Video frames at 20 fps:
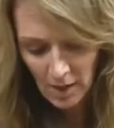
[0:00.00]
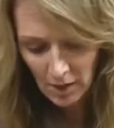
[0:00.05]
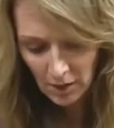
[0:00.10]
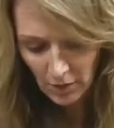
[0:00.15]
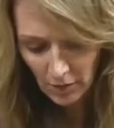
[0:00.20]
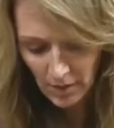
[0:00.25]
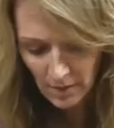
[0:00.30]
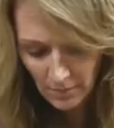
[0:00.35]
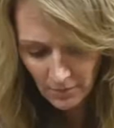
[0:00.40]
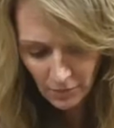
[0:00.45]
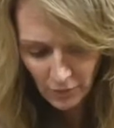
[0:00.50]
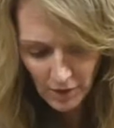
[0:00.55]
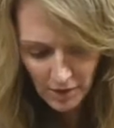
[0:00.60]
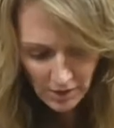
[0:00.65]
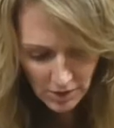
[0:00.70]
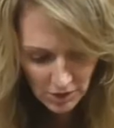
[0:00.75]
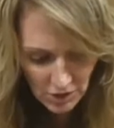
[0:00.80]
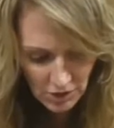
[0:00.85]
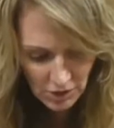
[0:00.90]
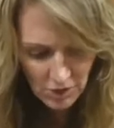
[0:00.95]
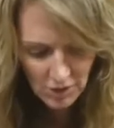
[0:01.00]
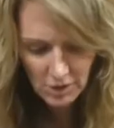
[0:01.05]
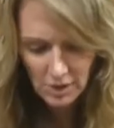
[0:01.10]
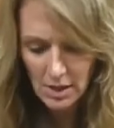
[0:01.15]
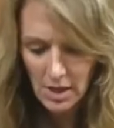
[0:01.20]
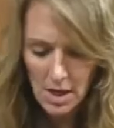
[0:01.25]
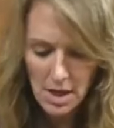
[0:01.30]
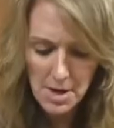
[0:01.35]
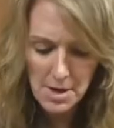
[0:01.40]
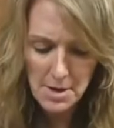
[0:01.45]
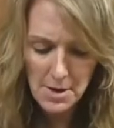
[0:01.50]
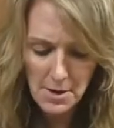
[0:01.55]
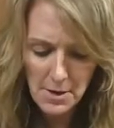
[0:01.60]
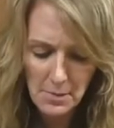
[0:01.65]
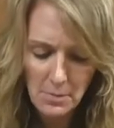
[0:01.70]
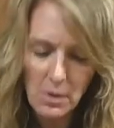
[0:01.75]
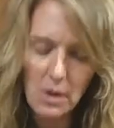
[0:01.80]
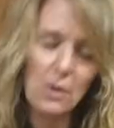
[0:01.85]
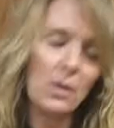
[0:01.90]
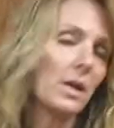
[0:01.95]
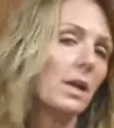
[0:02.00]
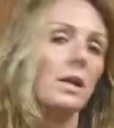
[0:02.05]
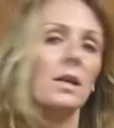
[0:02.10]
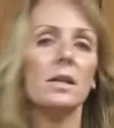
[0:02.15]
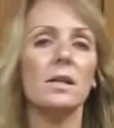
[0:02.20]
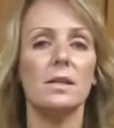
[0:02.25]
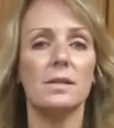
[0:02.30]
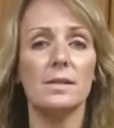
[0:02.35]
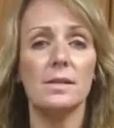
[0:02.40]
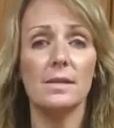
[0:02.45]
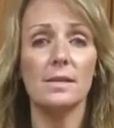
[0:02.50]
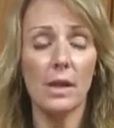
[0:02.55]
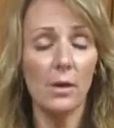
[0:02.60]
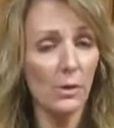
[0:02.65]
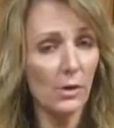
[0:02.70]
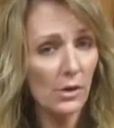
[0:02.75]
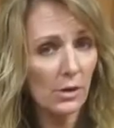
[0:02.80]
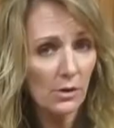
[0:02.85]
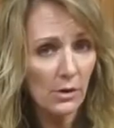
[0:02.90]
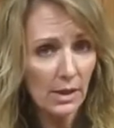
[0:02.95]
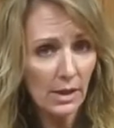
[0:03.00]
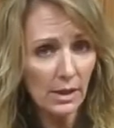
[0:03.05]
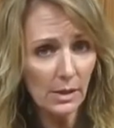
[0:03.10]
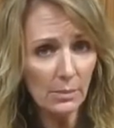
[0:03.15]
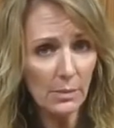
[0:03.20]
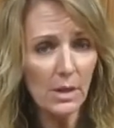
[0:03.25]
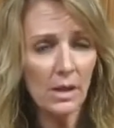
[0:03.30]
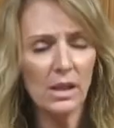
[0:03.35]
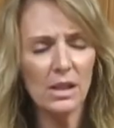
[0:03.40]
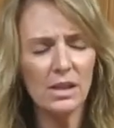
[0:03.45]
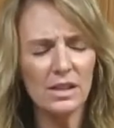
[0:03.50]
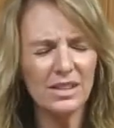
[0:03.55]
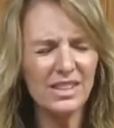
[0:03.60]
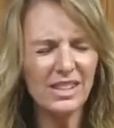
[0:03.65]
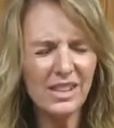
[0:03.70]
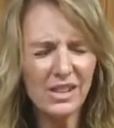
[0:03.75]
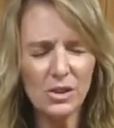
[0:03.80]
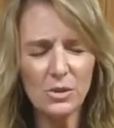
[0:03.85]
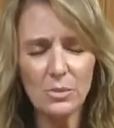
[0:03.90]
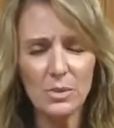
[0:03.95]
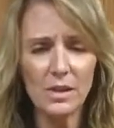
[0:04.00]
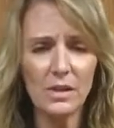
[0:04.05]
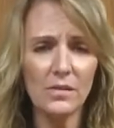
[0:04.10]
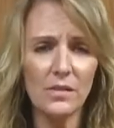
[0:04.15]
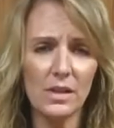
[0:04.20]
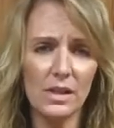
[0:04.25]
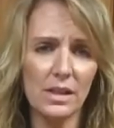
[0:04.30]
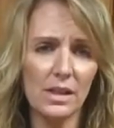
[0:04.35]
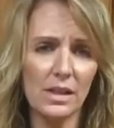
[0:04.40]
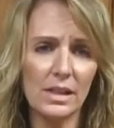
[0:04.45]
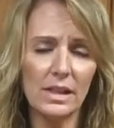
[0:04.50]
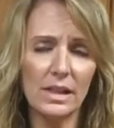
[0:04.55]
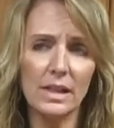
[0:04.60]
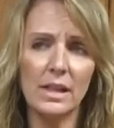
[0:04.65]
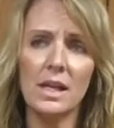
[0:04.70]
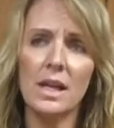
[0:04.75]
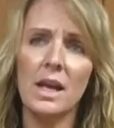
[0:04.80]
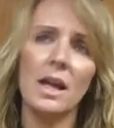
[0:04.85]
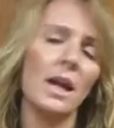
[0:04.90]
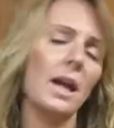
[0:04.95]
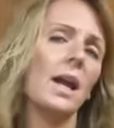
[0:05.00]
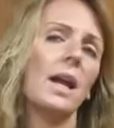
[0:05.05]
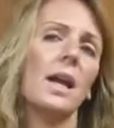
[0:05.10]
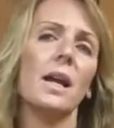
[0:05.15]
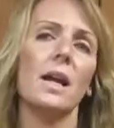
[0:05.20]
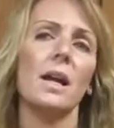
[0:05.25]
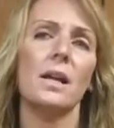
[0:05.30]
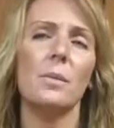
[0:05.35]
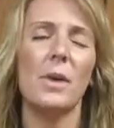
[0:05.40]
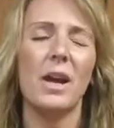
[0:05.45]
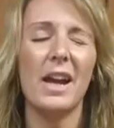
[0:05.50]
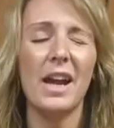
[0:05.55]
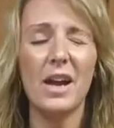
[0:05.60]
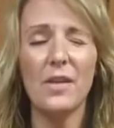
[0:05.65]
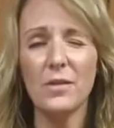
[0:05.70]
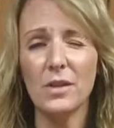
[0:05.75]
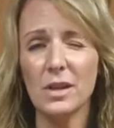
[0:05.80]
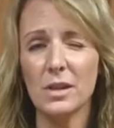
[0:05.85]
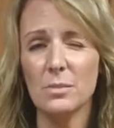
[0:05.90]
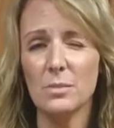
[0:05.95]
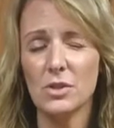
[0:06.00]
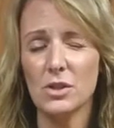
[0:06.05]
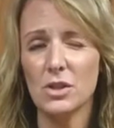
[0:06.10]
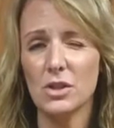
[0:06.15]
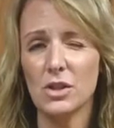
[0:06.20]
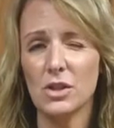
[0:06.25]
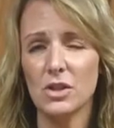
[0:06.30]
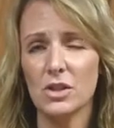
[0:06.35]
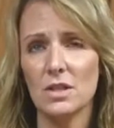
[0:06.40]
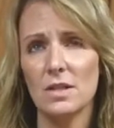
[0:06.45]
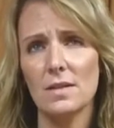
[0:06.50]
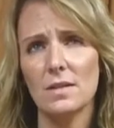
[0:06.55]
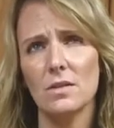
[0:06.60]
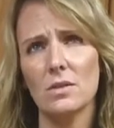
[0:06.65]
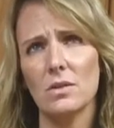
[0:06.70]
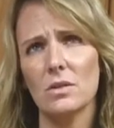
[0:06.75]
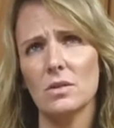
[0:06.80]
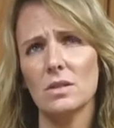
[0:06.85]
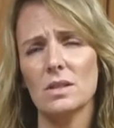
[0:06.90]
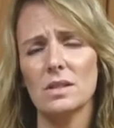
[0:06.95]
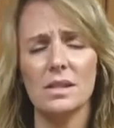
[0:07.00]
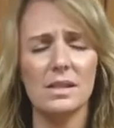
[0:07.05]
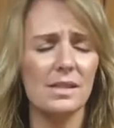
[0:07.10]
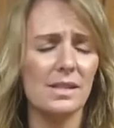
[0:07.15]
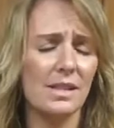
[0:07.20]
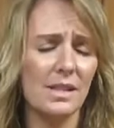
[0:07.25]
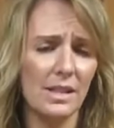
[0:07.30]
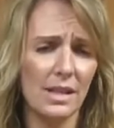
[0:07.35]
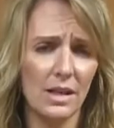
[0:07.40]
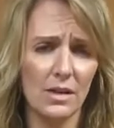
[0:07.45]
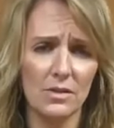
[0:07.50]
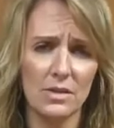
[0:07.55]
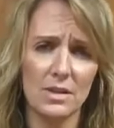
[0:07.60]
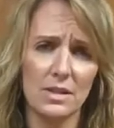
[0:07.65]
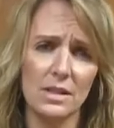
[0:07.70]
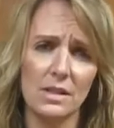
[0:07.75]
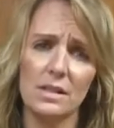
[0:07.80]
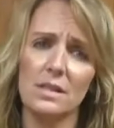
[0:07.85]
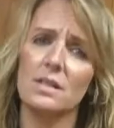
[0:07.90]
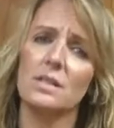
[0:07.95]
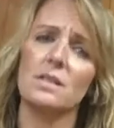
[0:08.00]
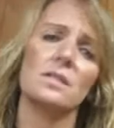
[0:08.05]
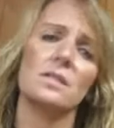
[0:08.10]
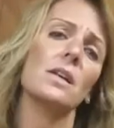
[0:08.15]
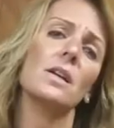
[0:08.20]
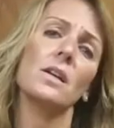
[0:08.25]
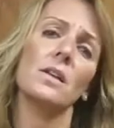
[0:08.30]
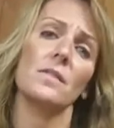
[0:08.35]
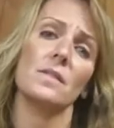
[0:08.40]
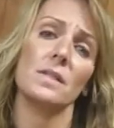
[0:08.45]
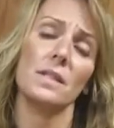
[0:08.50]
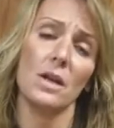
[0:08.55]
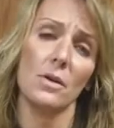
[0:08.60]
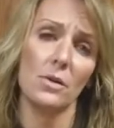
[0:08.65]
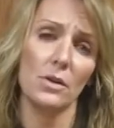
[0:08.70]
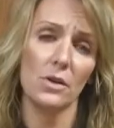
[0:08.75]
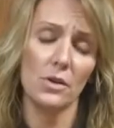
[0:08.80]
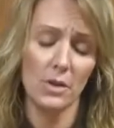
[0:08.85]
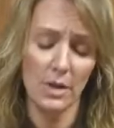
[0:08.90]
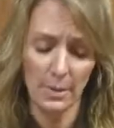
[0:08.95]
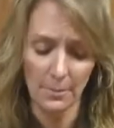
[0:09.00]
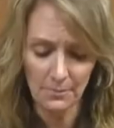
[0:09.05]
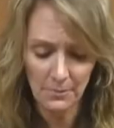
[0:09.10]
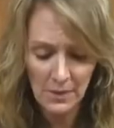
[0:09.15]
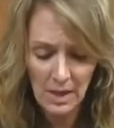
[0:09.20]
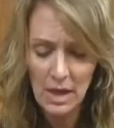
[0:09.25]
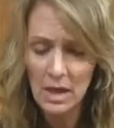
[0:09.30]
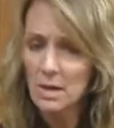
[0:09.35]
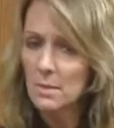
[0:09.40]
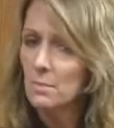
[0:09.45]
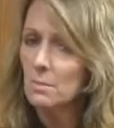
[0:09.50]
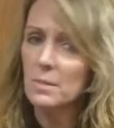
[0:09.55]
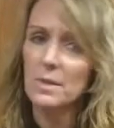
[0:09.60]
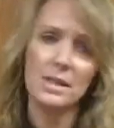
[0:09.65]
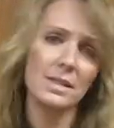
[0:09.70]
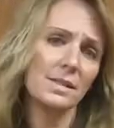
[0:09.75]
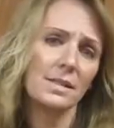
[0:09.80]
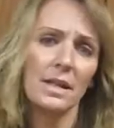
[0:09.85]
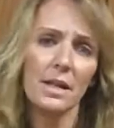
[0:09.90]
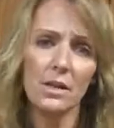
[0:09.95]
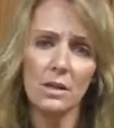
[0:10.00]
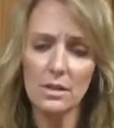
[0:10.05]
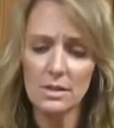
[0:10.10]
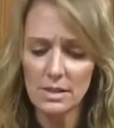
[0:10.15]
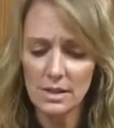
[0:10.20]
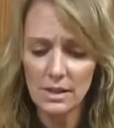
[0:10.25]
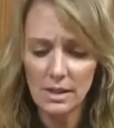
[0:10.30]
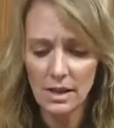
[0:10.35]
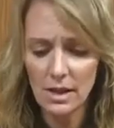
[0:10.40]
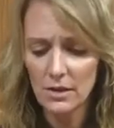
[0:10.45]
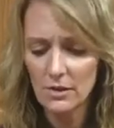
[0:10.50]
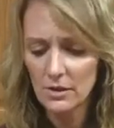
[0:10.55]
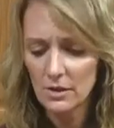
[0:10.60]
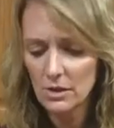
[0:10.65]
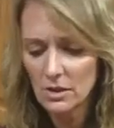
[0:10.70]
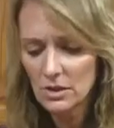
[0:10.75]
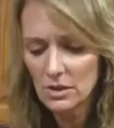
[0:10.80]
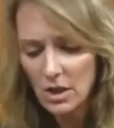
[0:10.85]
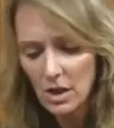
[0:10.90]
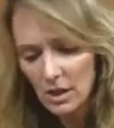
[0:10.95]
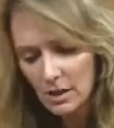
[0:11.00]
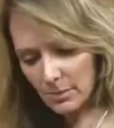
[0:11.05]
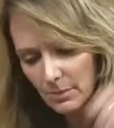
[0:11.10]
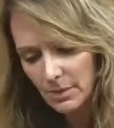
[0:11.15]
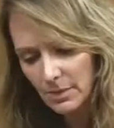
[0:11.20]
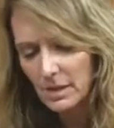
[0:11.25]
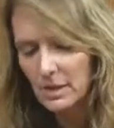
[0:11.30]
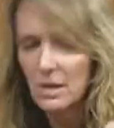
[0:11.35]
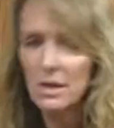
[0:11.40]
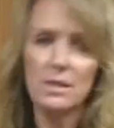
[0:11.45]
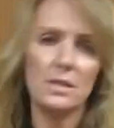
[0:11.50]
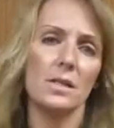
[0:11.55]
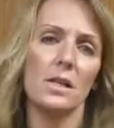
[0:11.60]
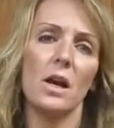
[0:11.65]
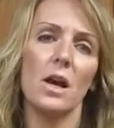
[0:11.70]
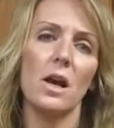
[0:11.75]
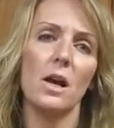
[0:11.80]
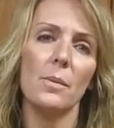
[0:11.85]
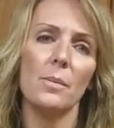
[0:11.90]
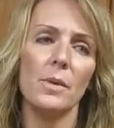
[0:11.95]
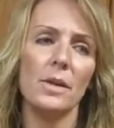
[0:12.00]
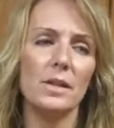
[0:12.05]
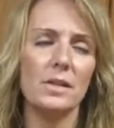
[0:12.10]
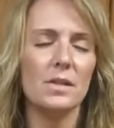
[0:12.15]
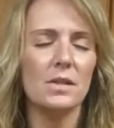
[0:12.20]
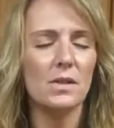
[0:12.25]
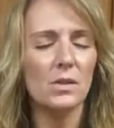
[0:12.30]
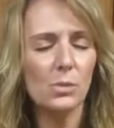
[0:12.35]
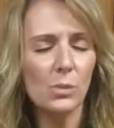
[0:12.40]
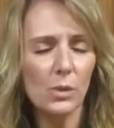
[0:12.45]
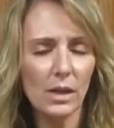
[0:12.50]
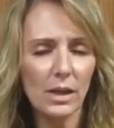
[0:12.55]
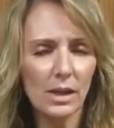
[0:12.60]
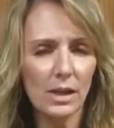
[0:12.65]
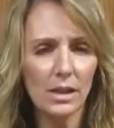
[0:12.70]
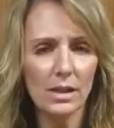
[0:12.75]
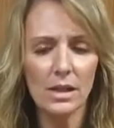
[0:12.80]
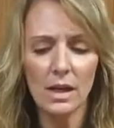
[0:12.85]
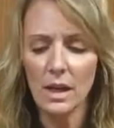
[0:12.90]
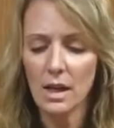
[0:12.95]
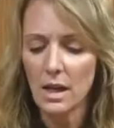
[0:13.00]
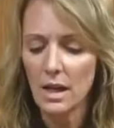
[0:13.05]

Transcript: Creme fraiche is sour cream, a little bit of vanilla, and about half a cup of sugar to 16 ounces of sour cream. Mix that all together, dollop it on top. It's sweet.